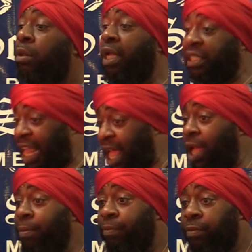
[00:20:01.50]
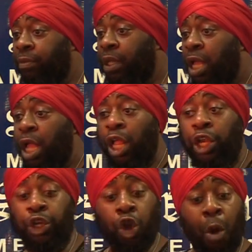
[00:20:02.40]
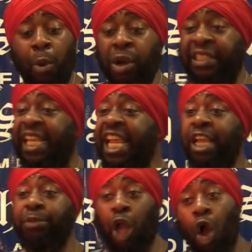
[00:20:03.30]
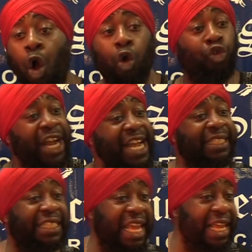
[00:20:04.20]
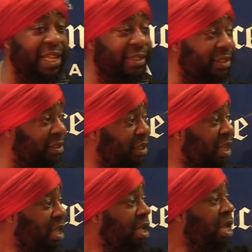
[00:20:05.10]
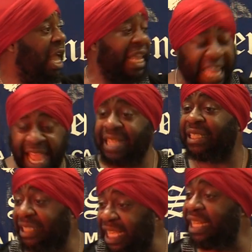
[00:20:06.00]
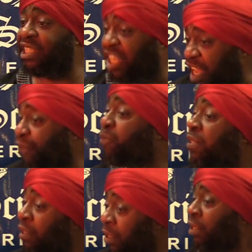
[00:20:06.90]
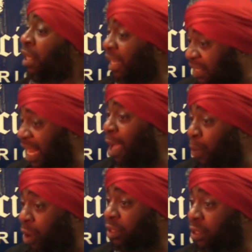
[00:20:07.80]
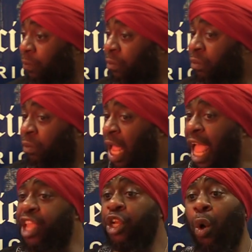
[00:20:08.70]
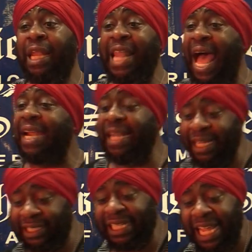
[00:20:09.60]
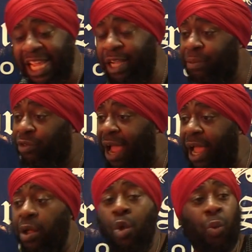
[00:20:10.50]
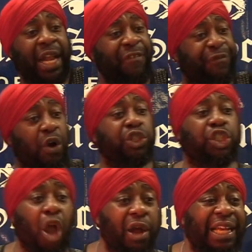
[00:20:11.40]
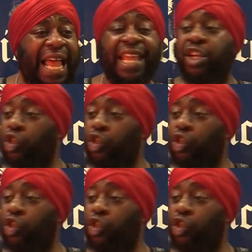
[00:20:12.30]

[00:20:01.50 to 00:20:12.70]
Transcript: Islam? No more teams called Redskins and Kansas City Chiefs. Islam was? And you know, a lot of these teams, right, when they first started, like in